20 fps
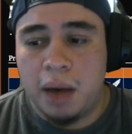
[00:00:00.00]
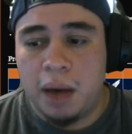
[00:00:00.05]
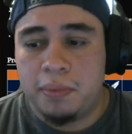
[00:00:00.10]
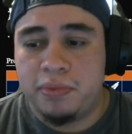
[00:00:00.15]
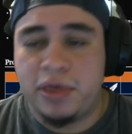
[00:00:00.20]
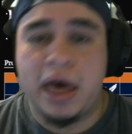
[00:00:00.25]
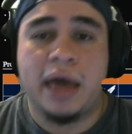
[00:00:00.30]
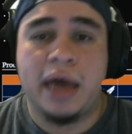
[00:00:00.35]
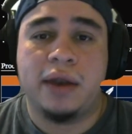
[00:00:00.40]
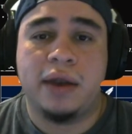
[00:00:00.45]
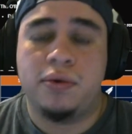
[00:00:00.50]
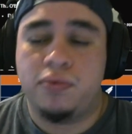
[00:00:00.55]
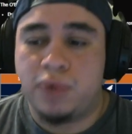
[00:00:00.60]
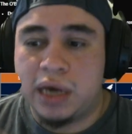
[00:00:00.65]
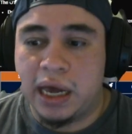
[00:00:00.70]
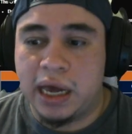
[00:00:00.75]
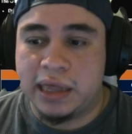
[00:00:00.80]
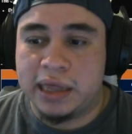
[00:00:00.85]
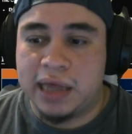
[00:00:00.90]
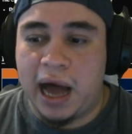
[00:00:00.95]
Then we
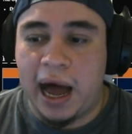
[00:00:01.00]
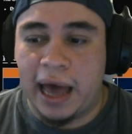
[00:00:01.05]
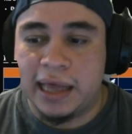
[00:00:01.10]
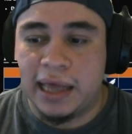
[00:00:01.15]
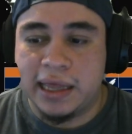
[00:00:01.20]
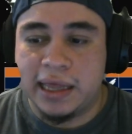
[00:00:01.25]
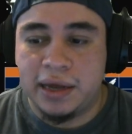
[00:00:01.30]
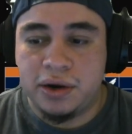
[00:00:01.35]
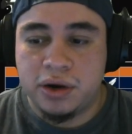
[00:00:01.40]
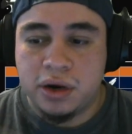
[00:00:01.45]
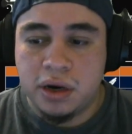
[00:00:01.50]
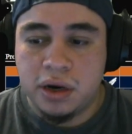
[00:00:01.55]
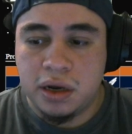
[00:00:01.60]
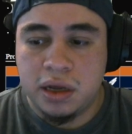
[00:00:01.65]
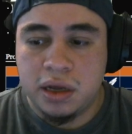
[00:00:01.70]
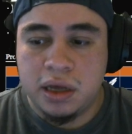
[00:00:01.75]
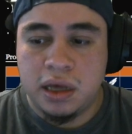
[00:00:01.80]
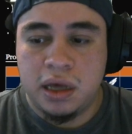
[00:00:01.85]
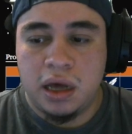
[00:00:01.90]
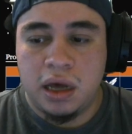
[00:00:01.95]
got the Highlander,
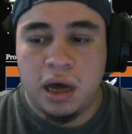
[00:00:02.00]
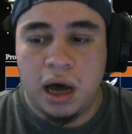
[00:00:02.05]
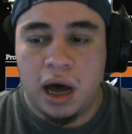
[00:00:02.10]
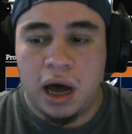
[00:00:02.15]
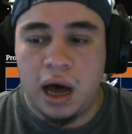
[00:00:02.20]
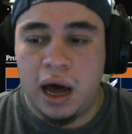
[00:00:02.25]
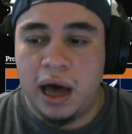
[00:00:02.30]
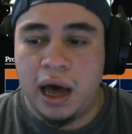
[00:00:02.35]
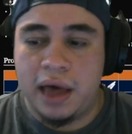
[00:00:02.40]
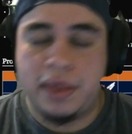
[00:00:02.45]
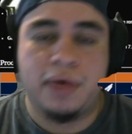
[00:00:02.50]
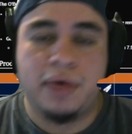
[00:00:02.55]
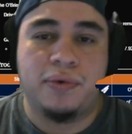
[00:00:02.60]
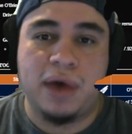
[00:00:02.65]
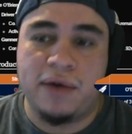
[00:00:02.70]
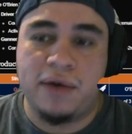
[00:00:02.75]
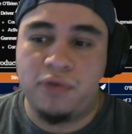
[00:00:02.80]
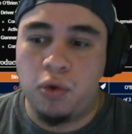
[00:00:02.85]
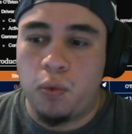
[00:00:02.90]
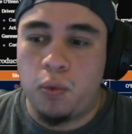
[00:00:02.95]
and then we
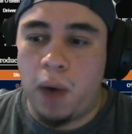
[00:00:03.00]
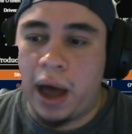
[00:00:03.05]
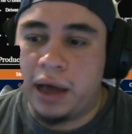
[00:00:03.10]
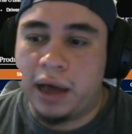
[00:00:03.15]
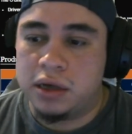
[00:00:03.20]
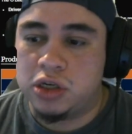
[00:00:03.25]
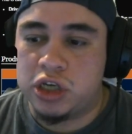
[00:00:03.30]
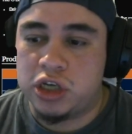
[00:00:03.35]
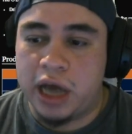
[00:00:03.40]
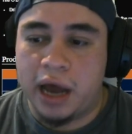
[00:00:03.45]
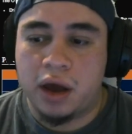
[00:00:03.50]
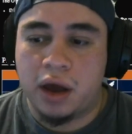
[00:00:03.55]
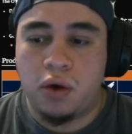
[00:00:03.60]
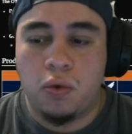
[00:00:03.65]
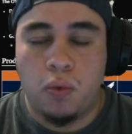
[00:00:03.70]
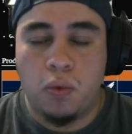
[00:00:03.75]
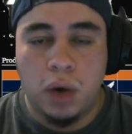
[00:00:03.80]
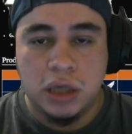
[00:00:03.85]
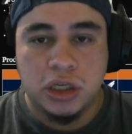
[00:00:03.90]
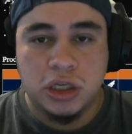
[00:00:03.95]
have the Wildjack.
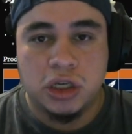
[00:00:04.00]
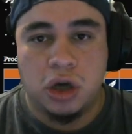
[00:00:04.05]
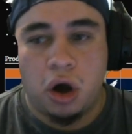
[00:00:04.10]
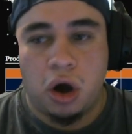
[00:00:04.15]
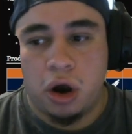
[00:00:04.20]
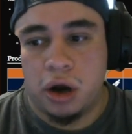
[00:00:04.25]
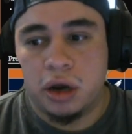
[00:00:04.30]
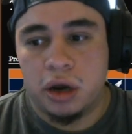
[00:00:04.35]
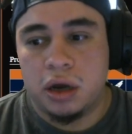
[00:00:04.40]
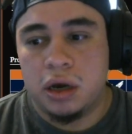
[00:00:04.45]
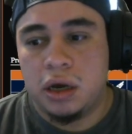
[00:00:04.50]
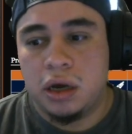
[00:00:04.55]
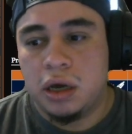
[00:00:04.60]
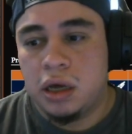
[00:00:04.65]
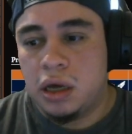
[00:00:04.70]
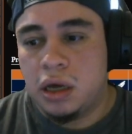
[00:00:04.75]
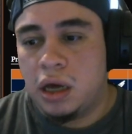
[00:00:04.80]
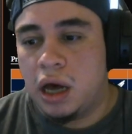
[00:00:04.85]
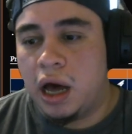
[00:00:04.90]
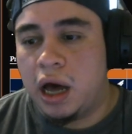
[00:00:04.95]
One's an ARC
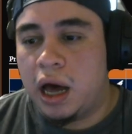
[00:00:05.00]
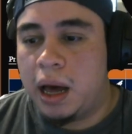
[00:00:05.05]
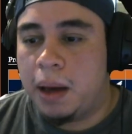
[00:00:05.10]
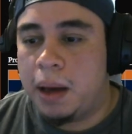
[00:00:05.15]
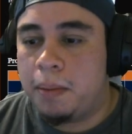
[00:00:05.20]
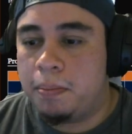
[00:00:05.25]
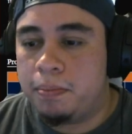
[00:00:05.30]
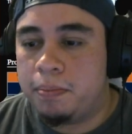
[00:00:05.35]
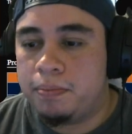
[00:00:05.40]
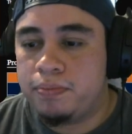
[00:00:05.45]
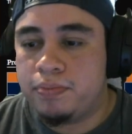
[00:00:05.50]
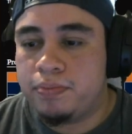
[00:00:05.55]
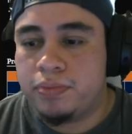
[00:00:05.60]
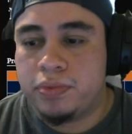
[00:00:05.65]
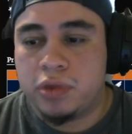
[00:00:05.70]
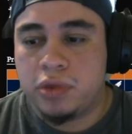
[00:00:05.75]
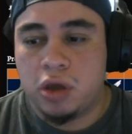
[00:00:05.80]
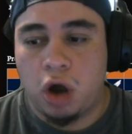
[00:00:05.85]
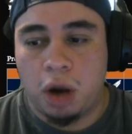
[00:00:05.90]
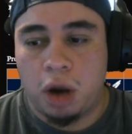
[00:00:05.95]

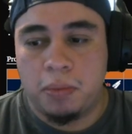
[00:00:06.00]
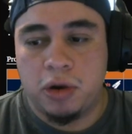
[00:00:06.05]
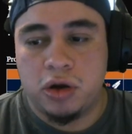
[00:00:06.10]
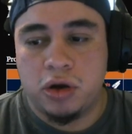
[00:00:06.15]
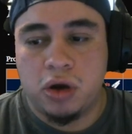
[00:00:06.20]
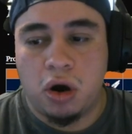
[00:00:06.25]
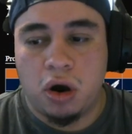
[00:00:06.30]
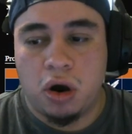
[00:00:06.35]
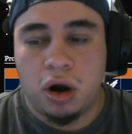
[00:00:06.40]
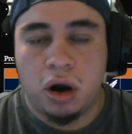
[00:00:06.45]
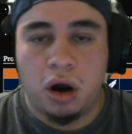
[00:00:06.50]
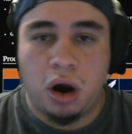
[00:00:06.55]
armored car, an